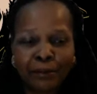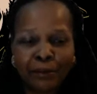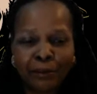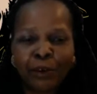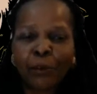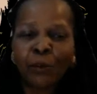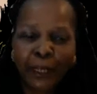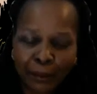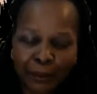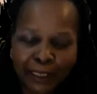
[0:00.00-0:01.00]
from what
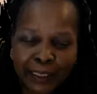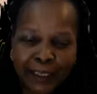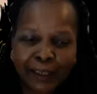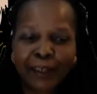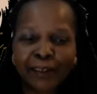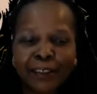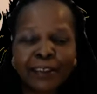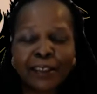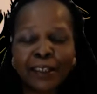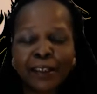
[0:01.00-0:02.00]
I'm seeing and
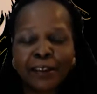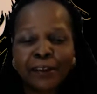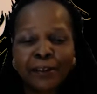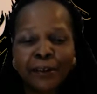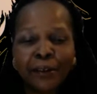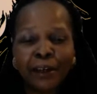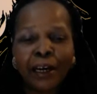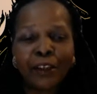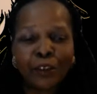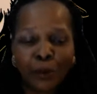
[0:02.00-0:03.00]
listening,
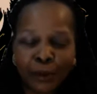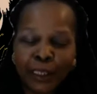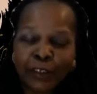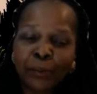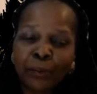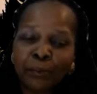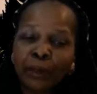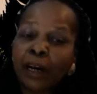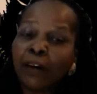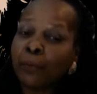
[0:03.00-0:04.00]
I know that you
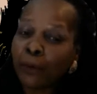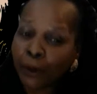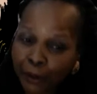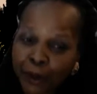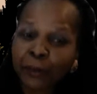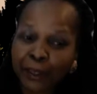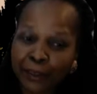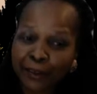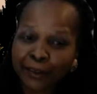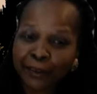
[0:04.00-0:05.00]
have more
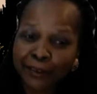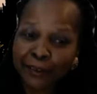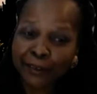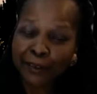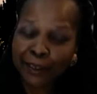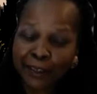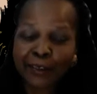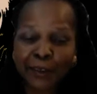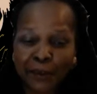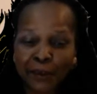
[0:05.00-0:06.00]
coming, right?
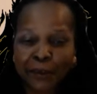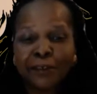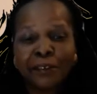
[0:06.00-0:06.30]
So